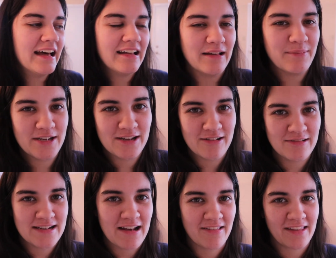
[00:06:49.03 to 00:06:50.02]
Let me know
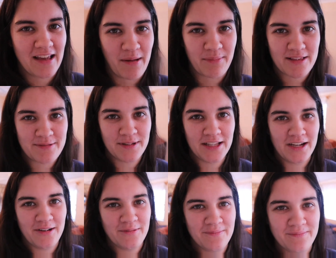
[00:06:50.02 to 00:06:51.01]
down in the comments below.